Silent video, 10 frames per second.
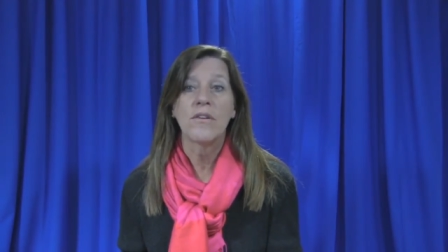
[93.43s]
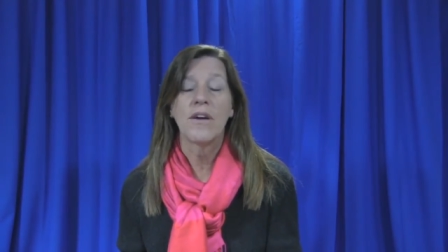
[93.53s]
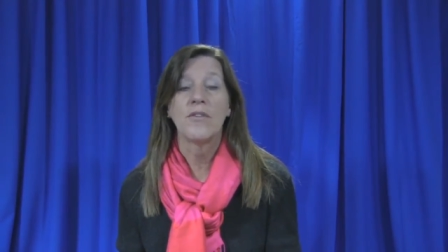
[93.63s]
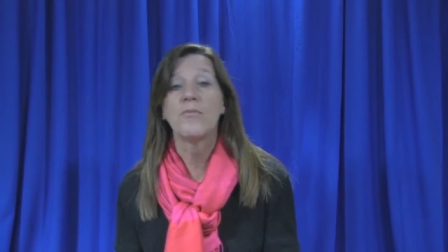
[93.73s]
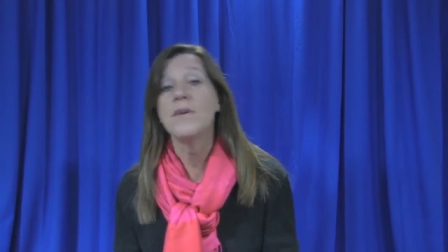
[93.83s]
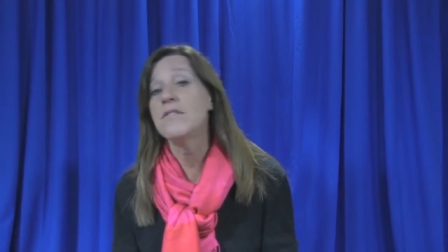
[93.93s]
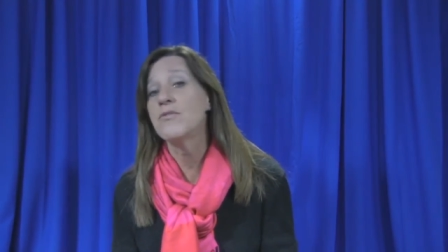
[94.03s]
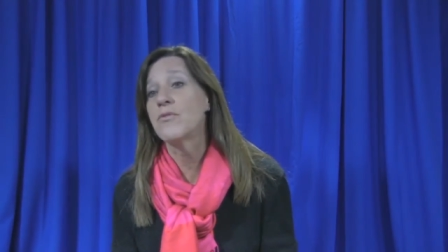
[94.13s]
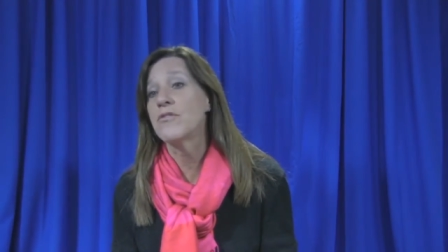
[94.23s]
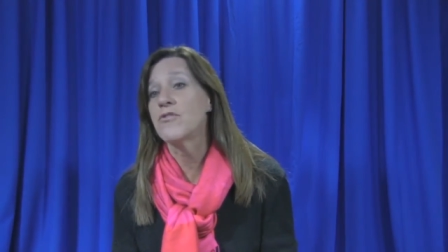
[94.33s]

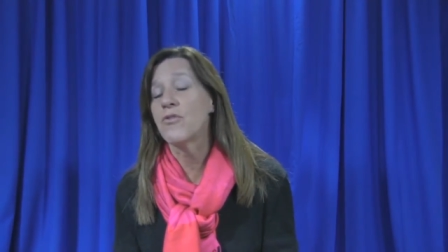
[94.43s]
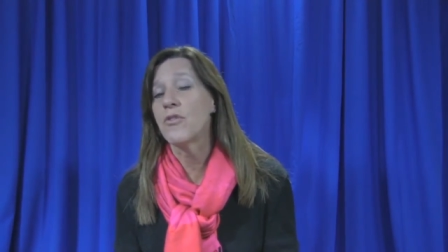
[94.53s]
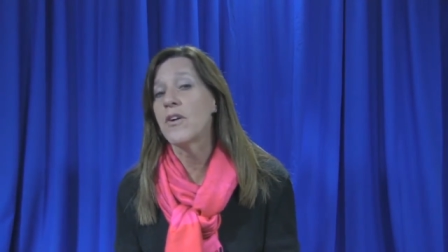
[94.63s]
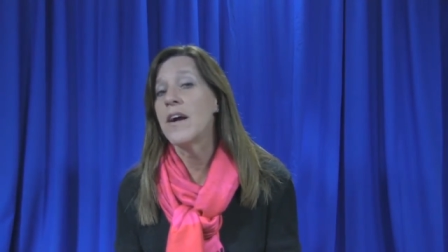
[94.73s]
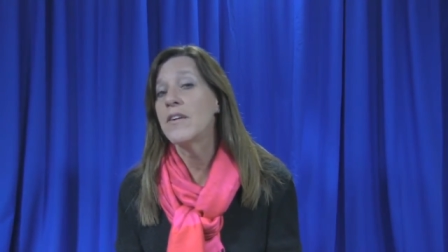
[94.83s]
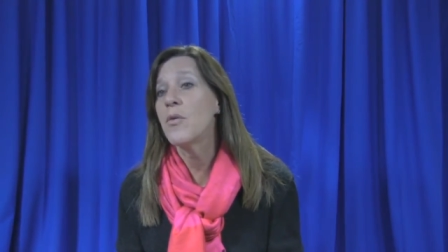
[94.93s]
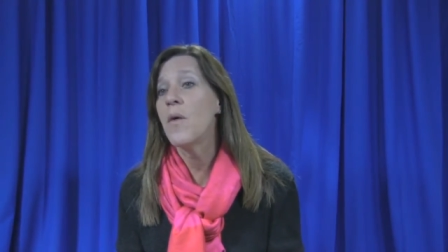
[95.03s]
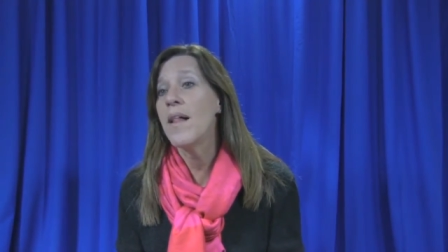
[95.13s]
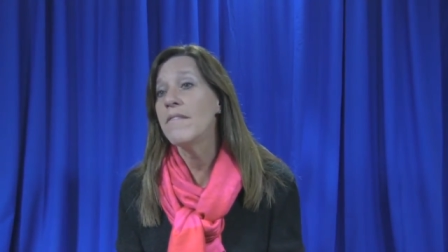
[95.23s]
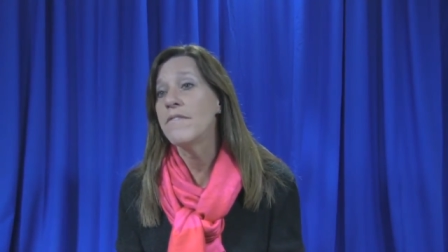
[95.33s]
under-resourced, or
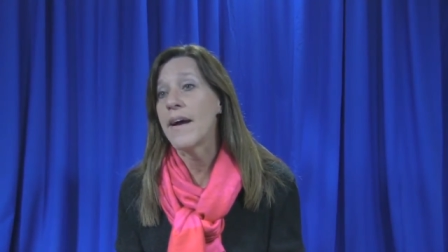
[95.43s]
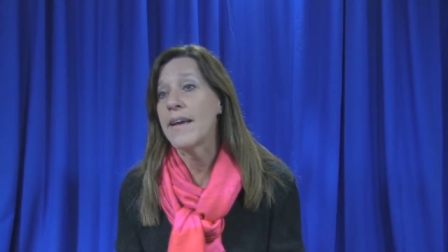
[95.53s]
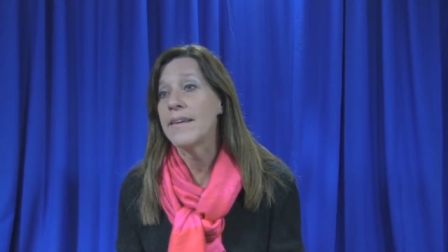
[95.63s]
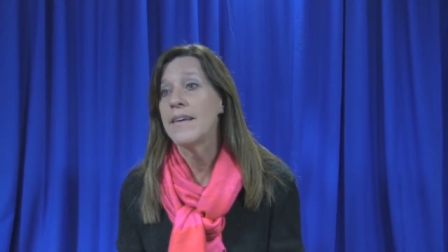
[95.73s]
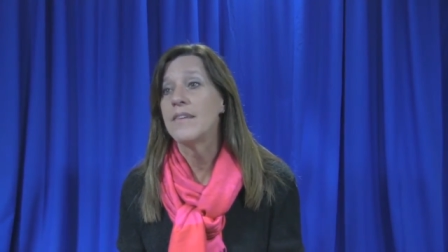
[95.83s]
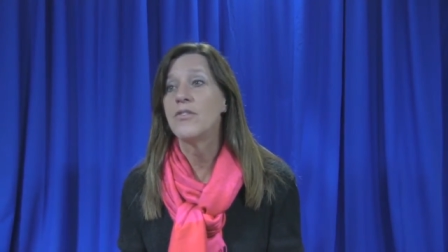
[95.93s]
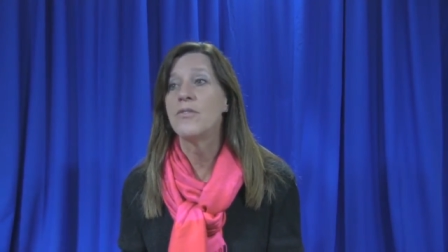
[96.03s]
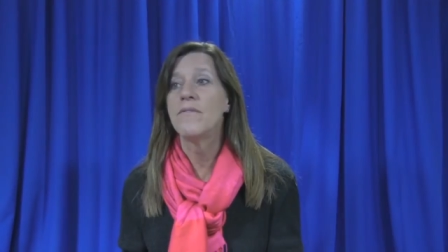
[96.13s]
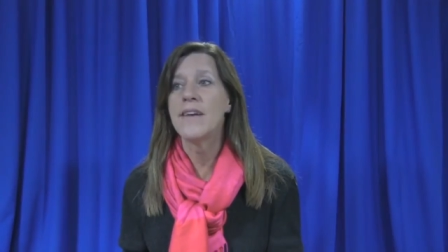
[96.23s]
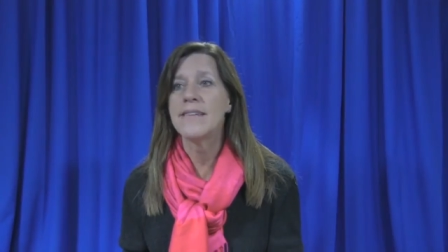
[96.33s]
unqualified
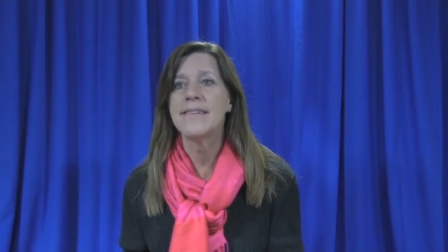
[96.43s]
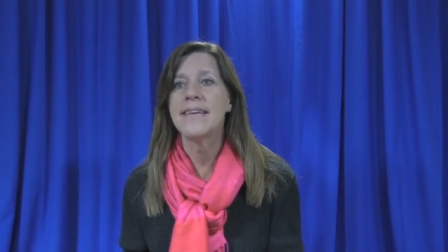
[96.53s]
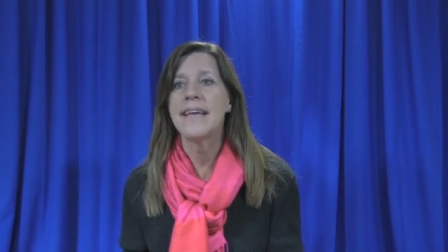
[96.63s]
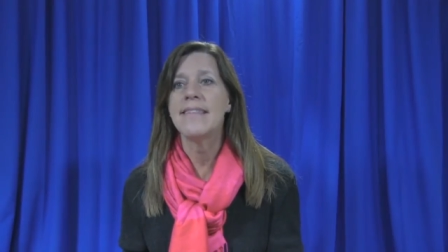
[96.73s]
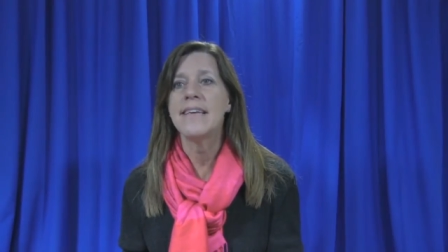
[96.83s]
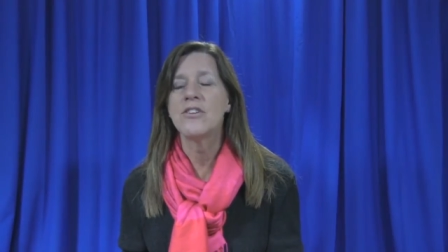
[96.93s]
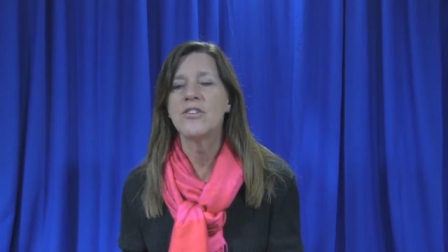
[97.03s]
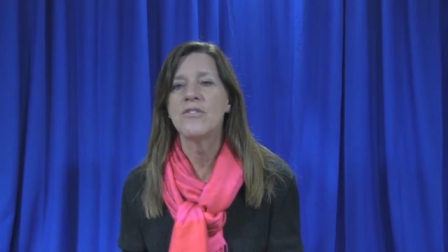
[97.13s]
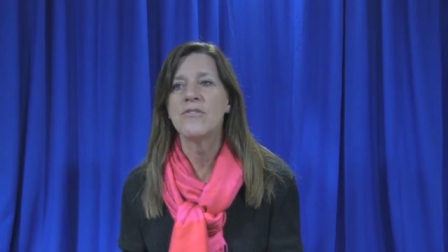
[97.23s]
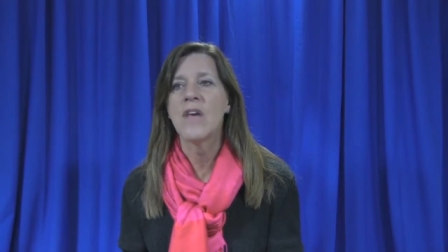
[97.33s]
to investigate the
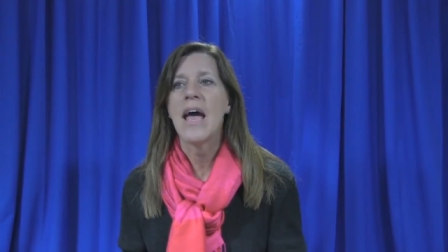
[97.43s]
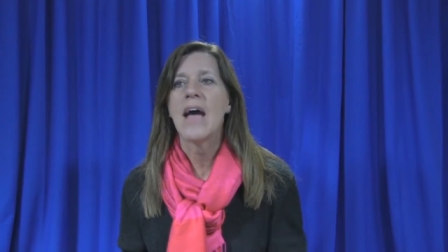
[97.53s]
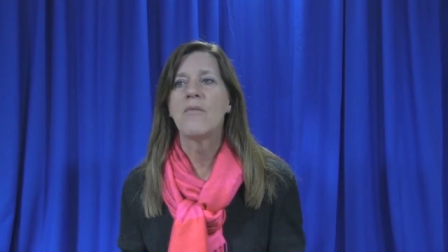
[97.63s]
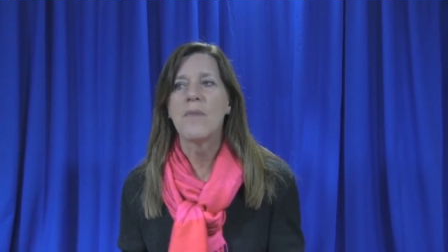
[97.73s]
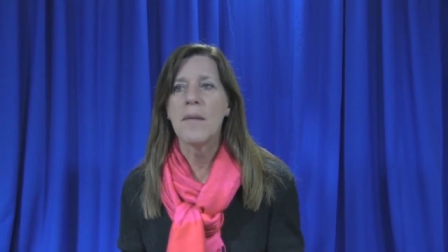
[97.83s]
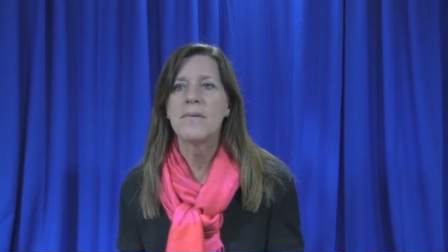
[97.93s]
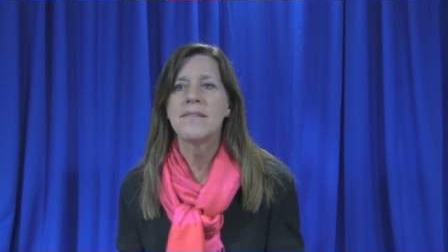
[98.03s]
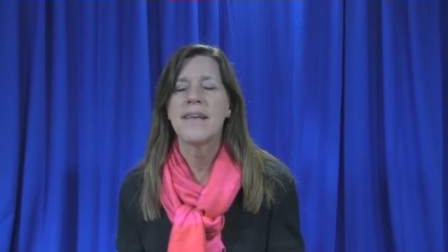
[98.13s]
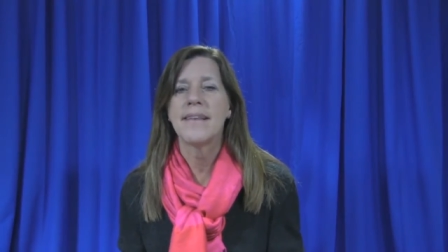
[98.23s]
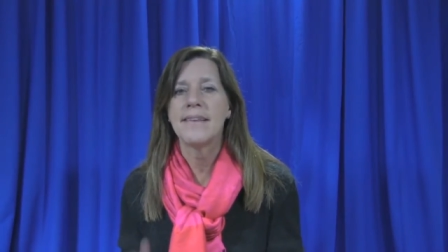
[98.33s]
issues and
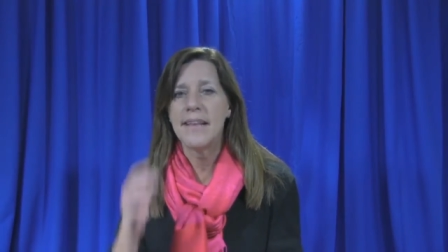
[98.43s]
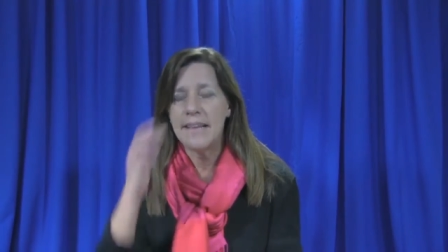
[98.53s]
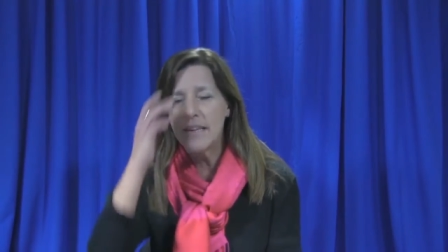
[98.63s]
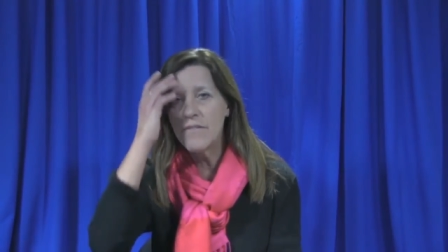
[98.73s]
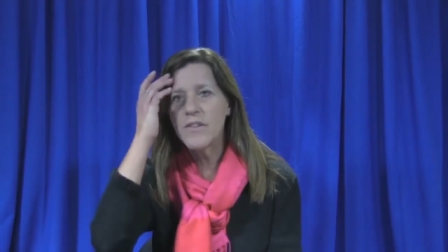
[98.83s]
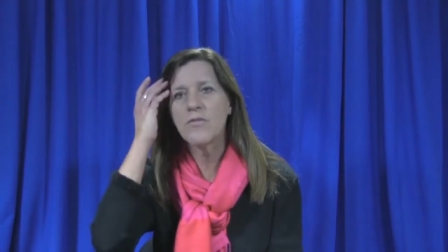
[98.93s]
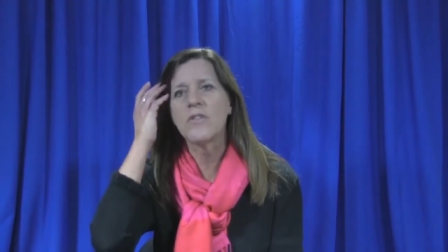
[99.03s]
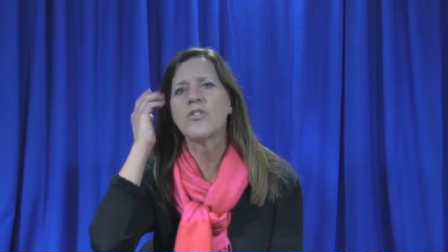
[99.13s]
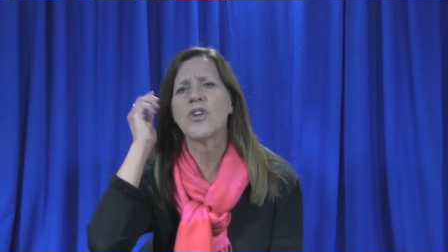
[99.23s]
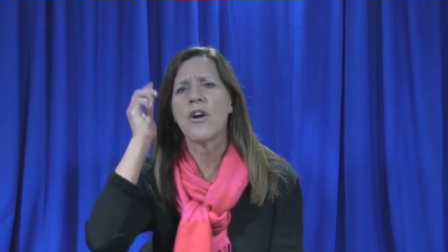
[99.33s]
represent an
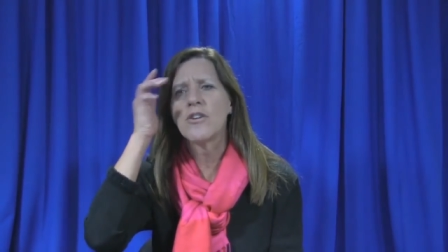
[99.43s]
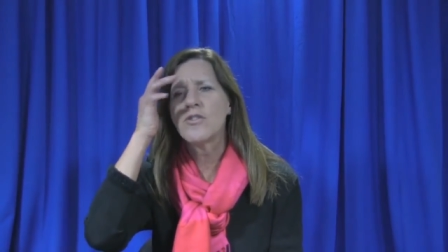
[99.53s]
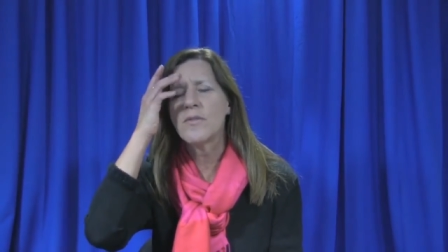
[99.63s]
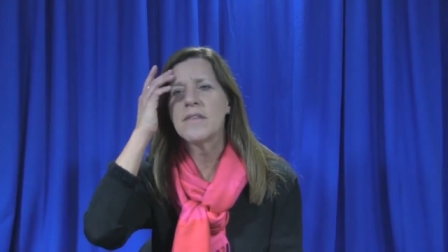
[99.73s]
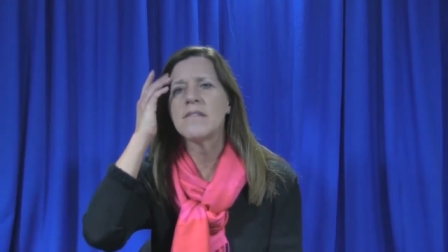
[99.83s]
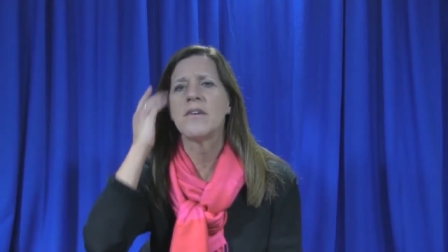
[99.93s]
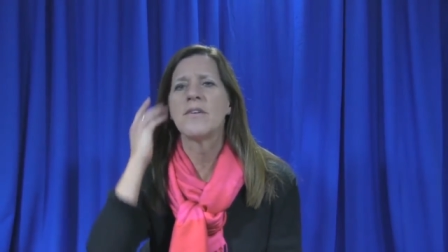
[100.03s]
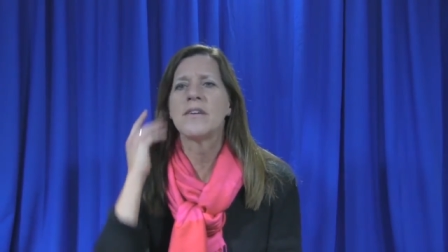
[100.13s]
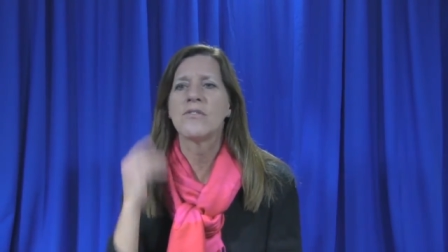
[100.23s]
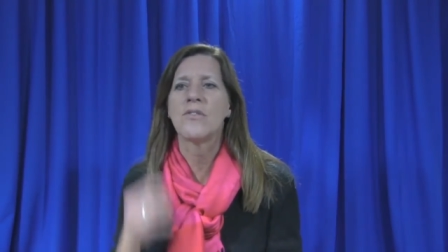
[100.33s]
individual charged with a
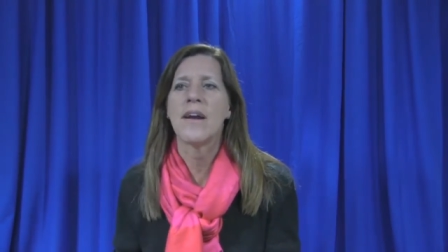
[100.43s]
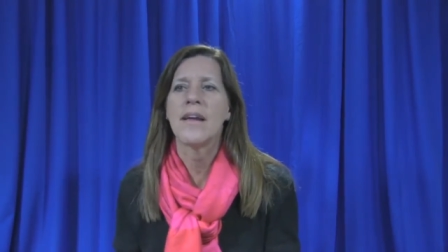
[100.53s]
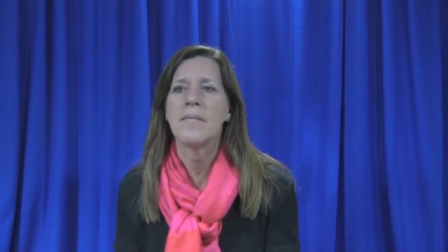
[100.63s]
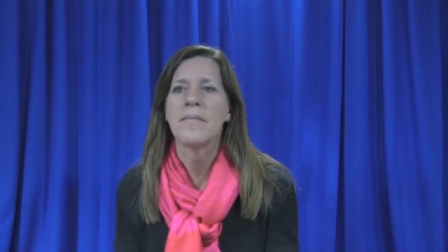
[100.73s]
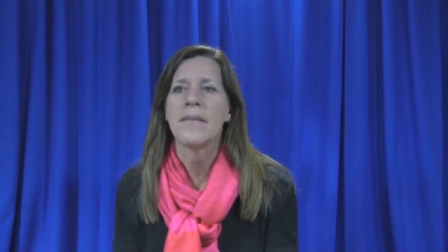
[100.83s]
serious crime.